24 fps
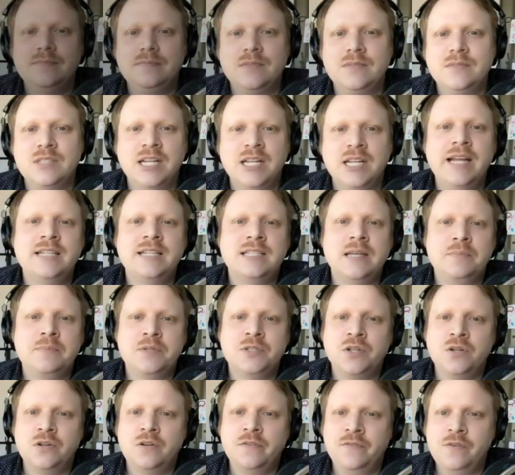Today's
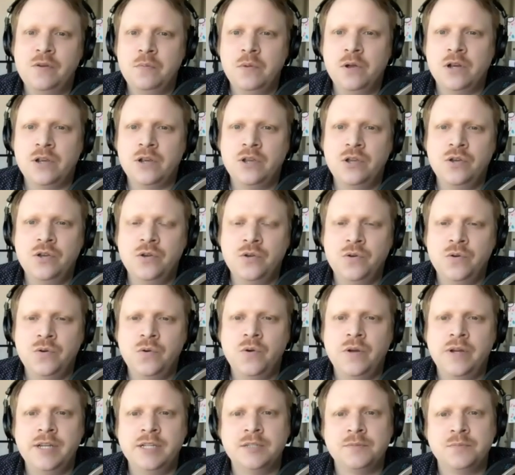episode of Filmmaker
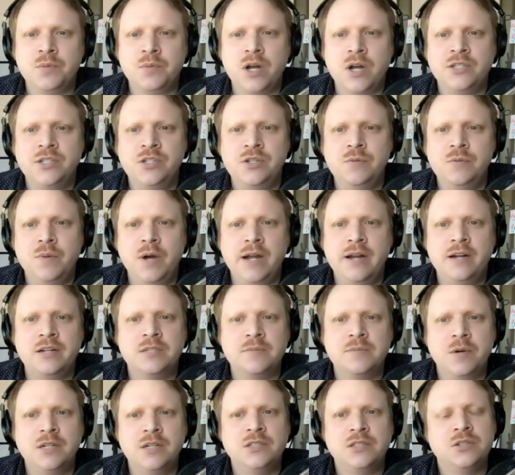U is brought to you by our
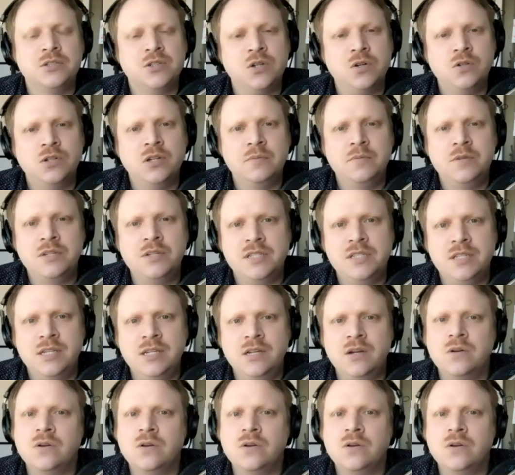sponsors, OWC.